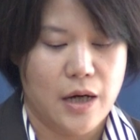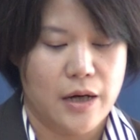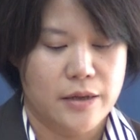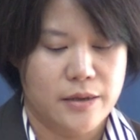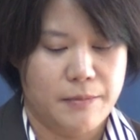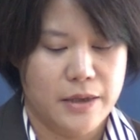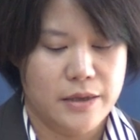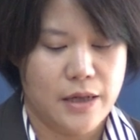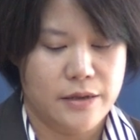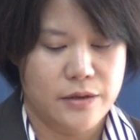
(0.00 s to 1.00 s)

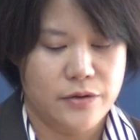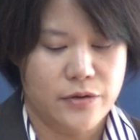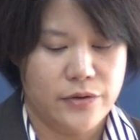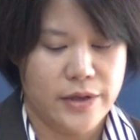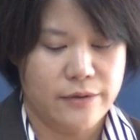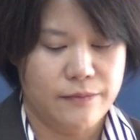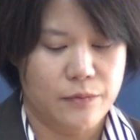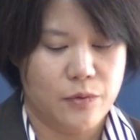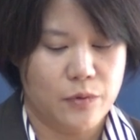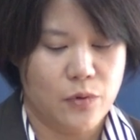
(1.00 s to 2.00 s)
antibody engineering
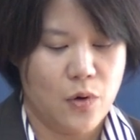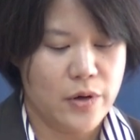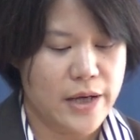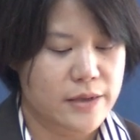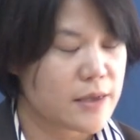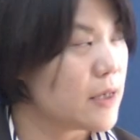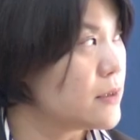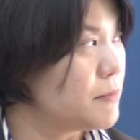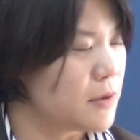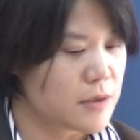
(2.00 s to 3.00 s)
for long-acting
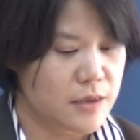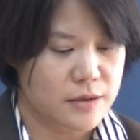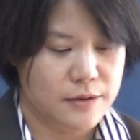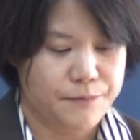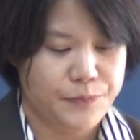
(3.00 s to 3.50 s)
antibodies,